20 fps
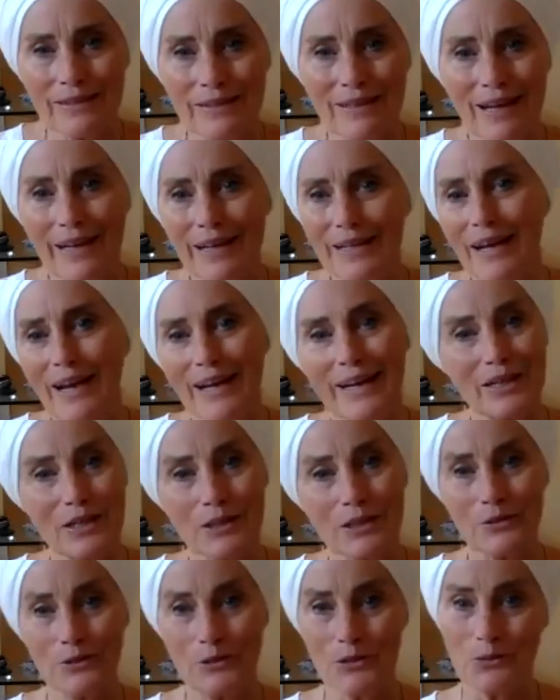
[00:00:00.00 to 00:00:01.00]
And I
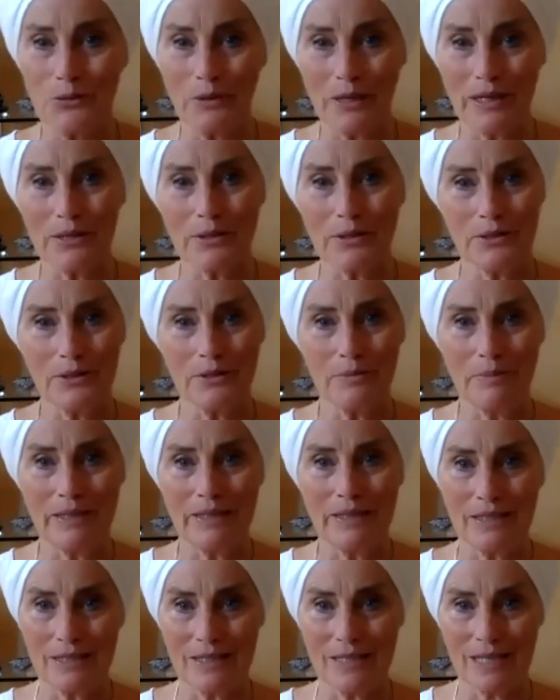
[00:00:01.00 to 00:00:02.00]
include the 23rd
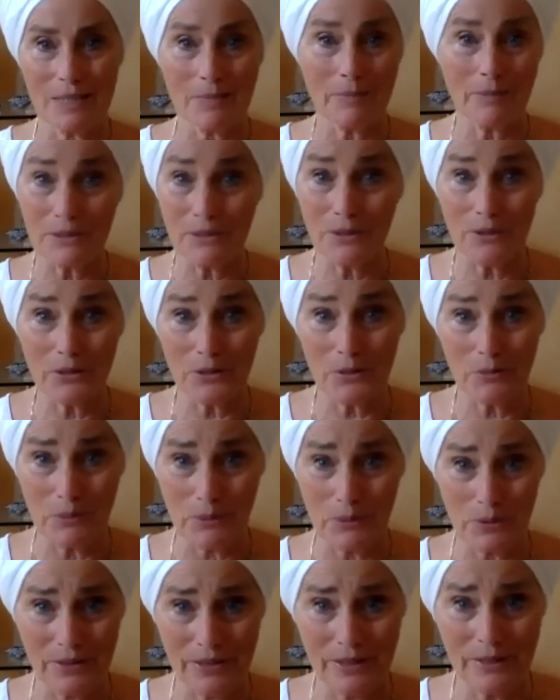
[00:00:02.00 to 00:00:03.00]
because that's my daughter's
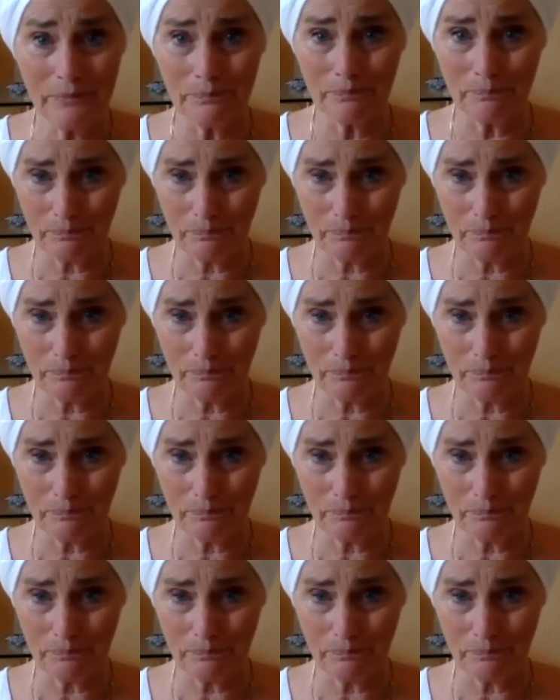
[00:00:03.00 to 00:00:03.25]
birthday.